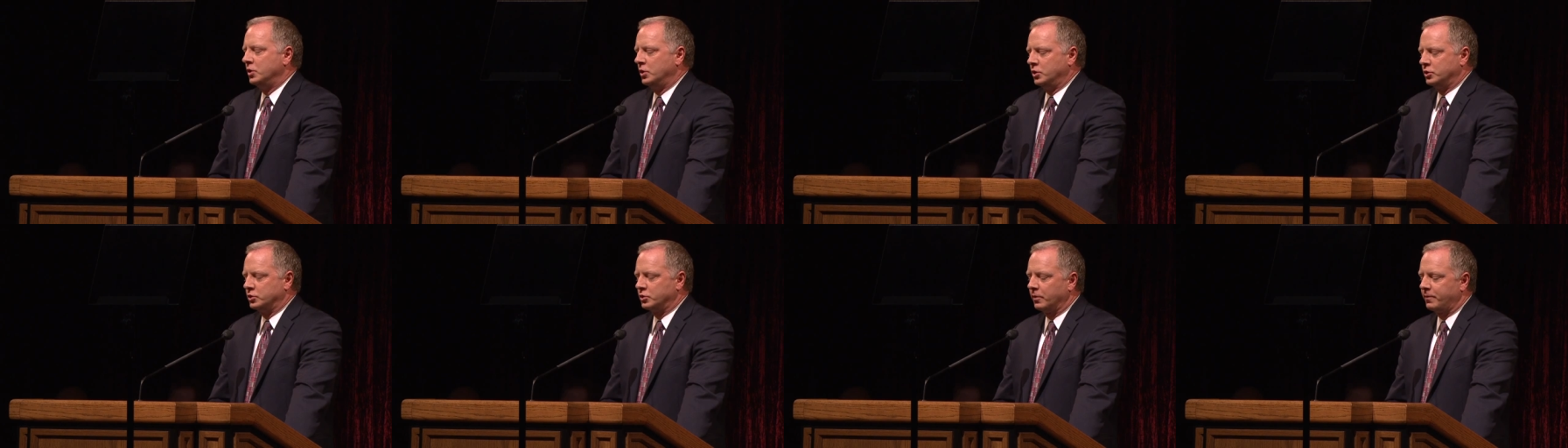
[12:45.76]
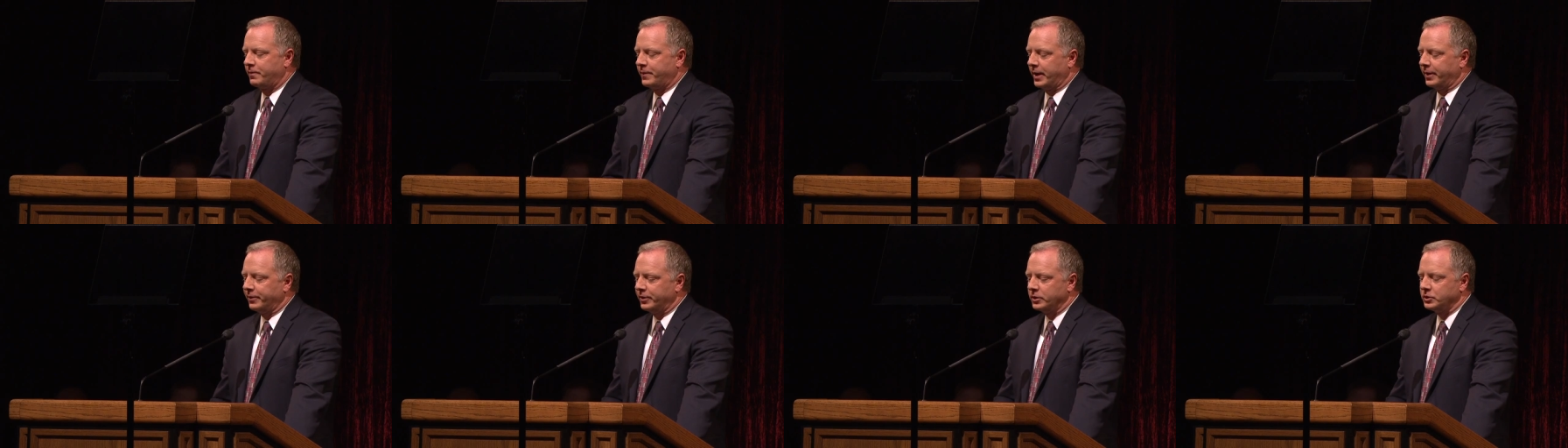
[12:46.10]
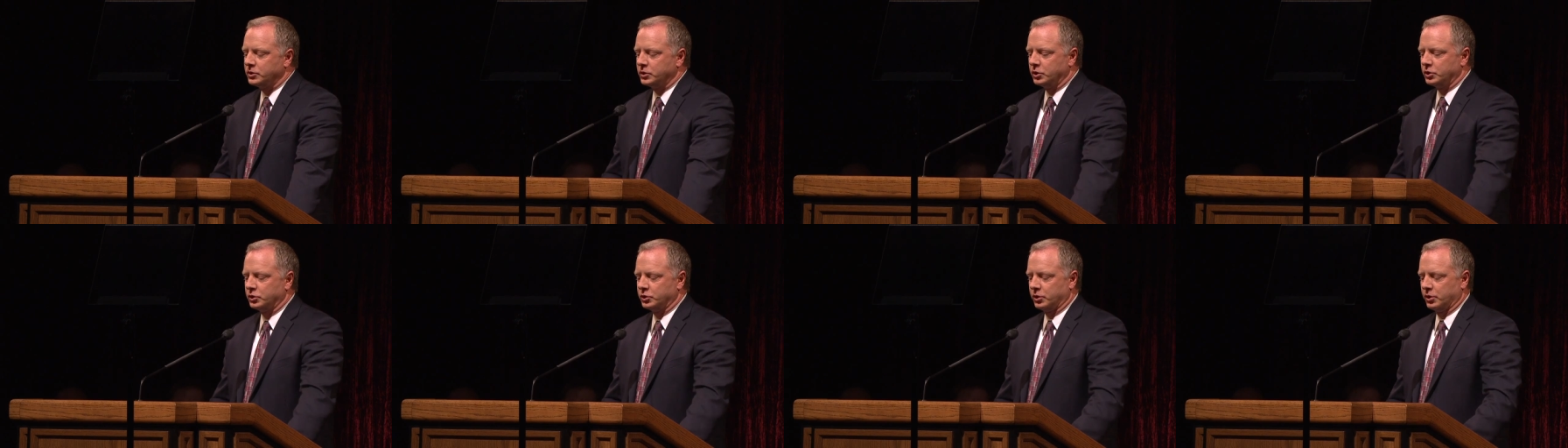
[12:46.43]
so, faith
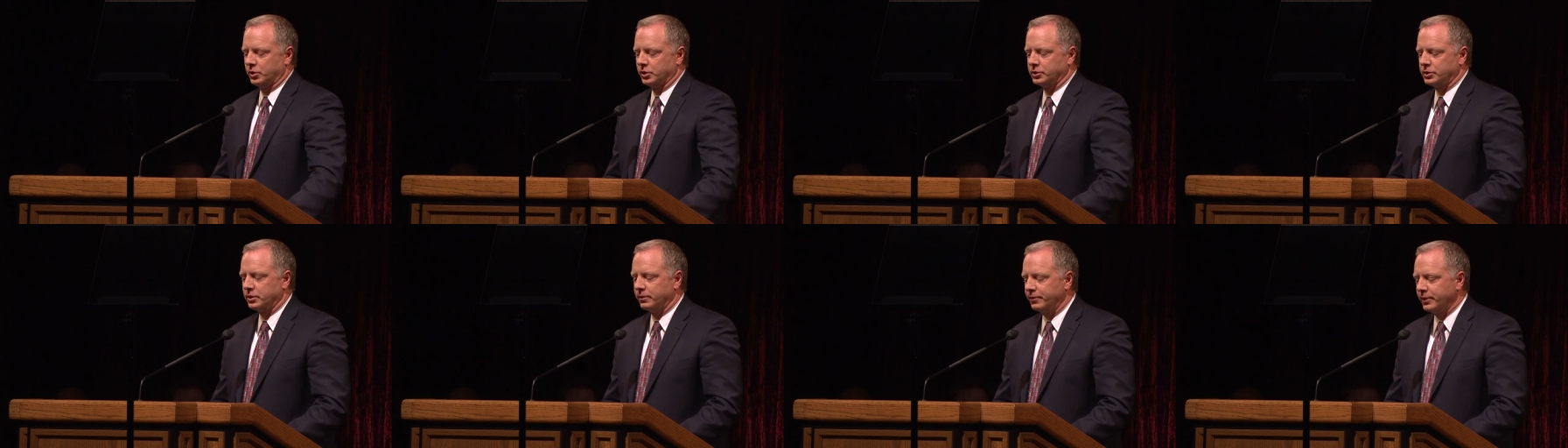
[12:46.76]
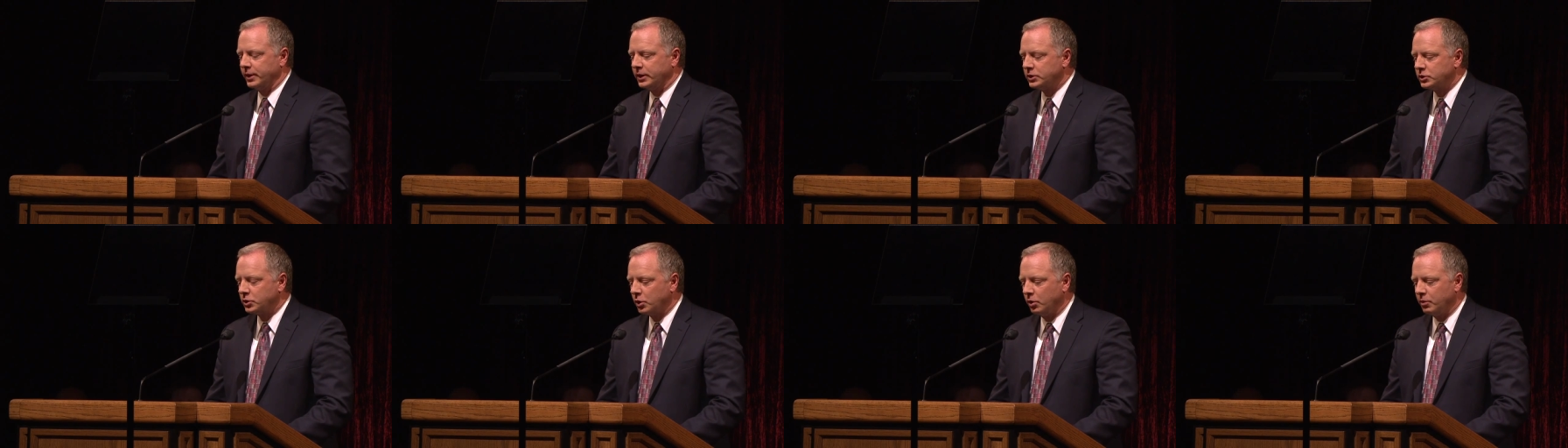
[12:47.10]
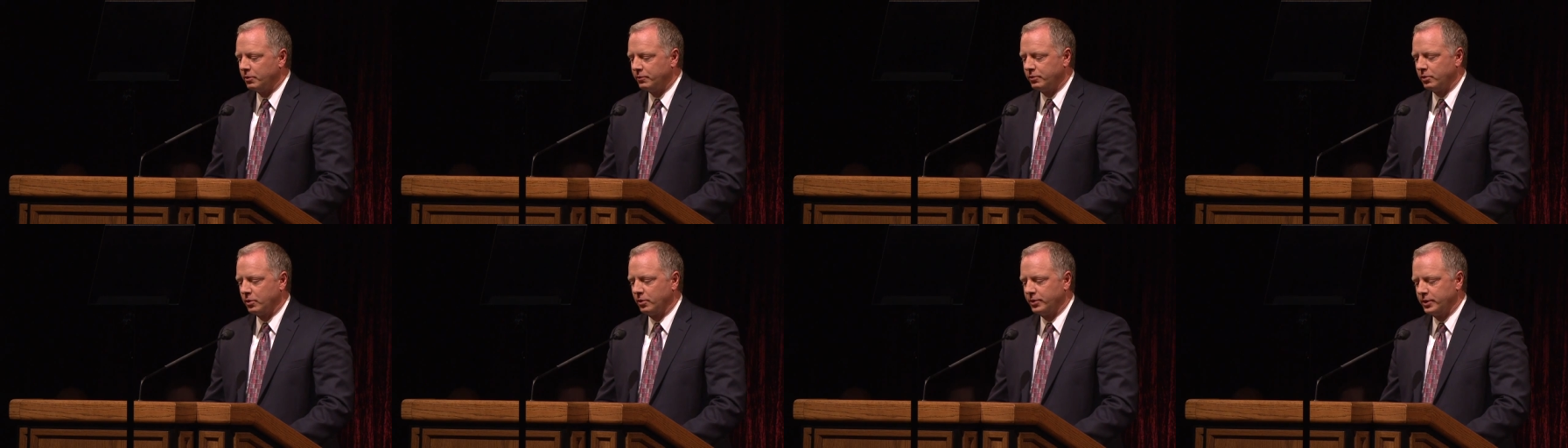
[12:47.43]
is the assurance of things
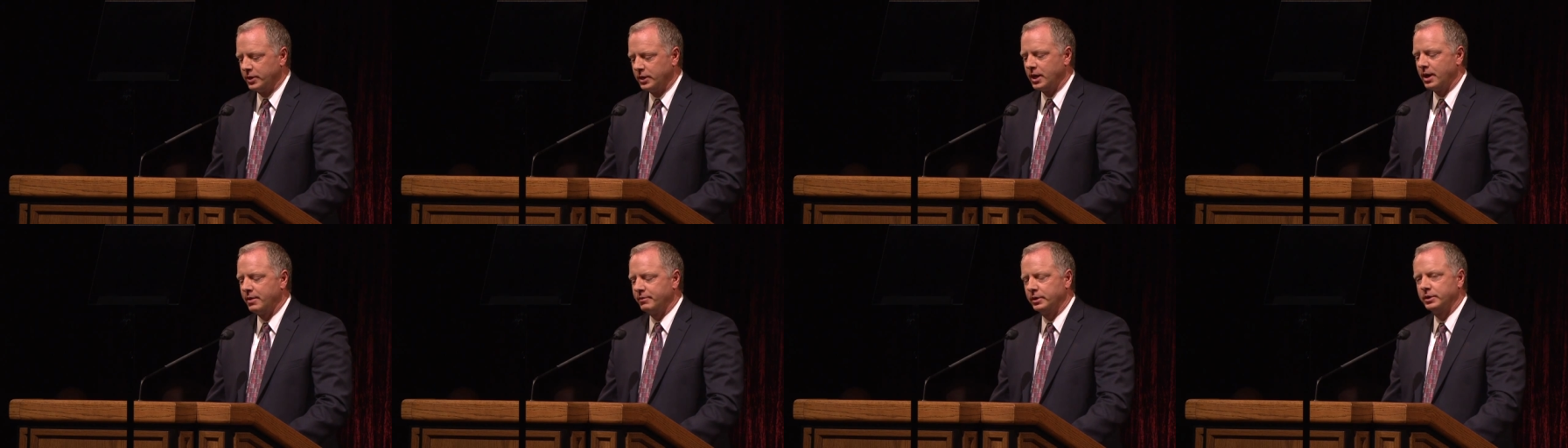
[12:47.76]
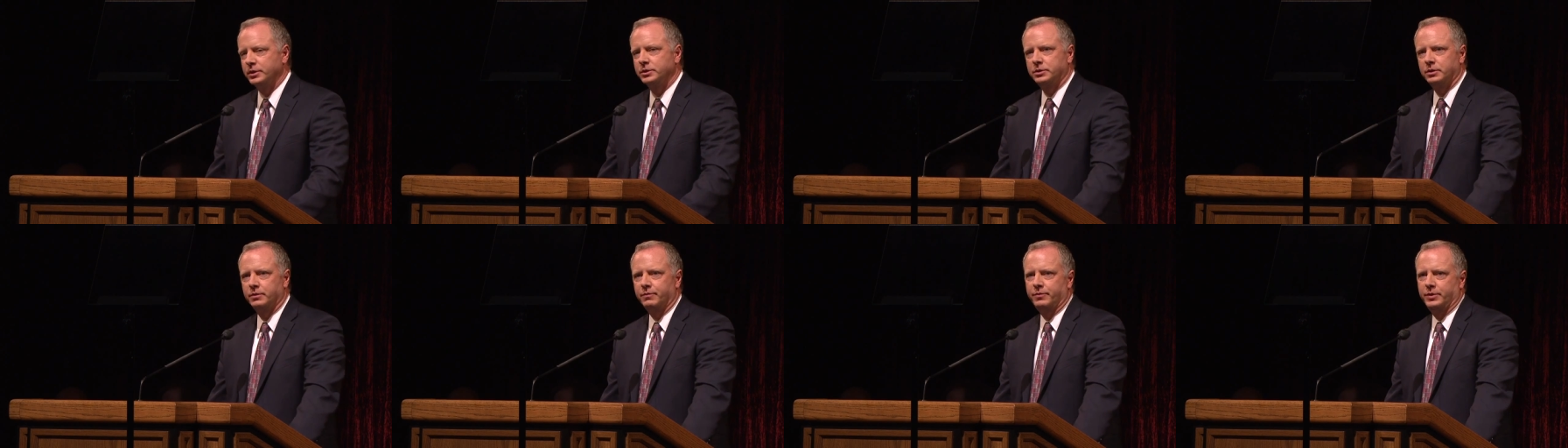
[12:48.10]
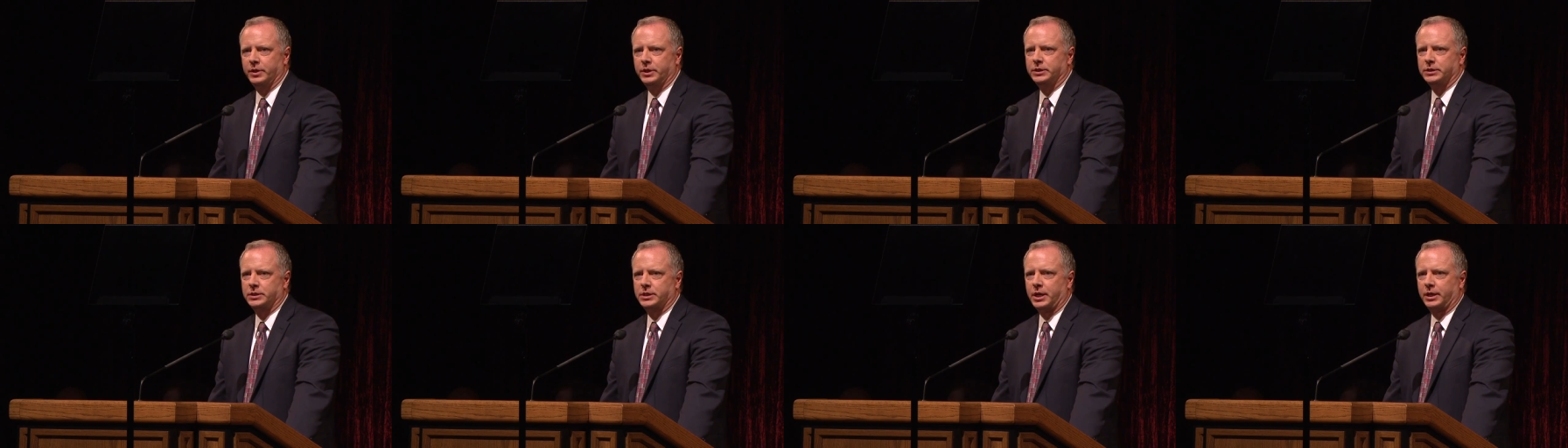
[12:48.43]
hoped for, the evidence of
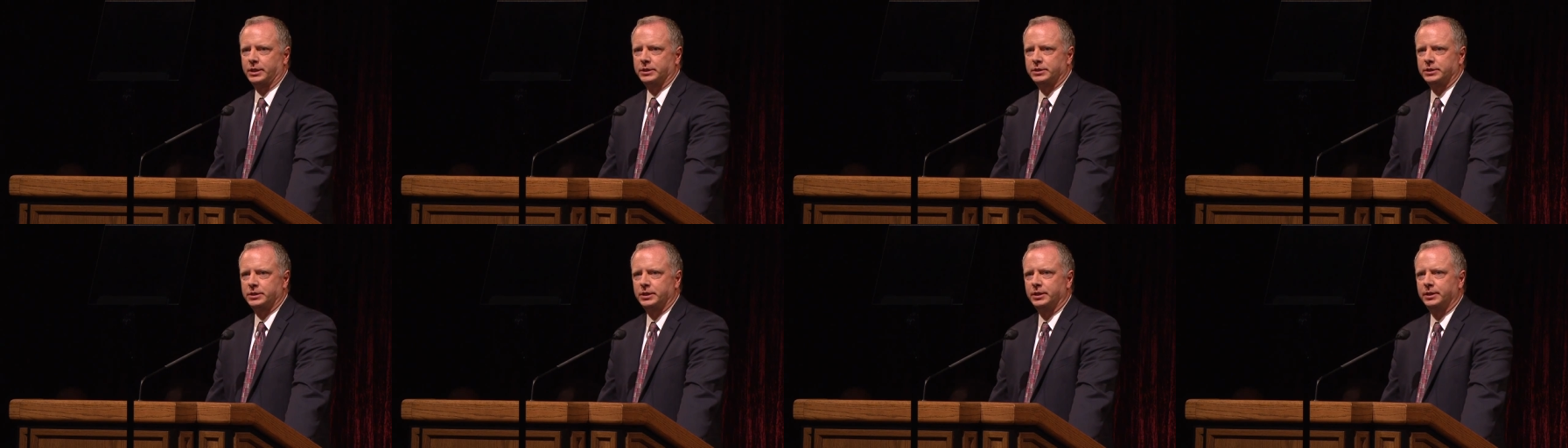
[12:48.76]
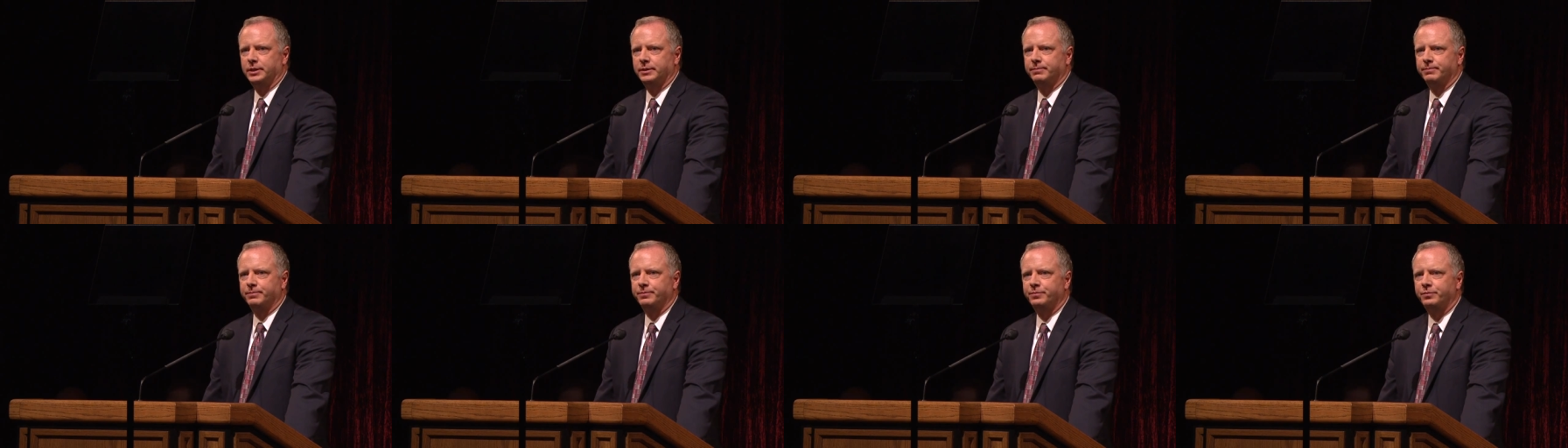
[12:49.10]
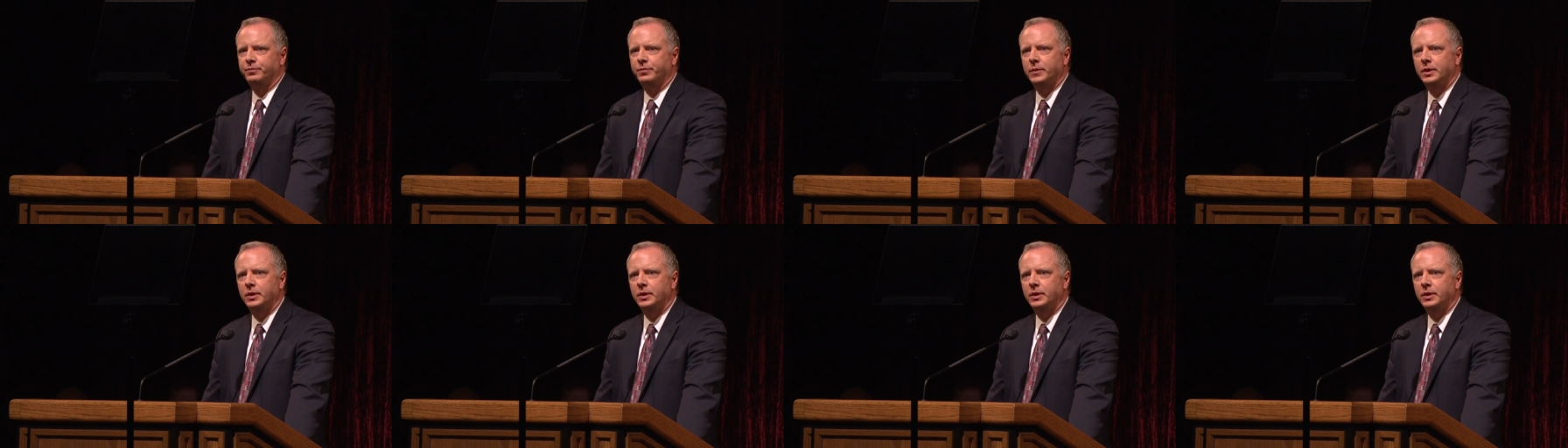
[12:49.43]
things not seen.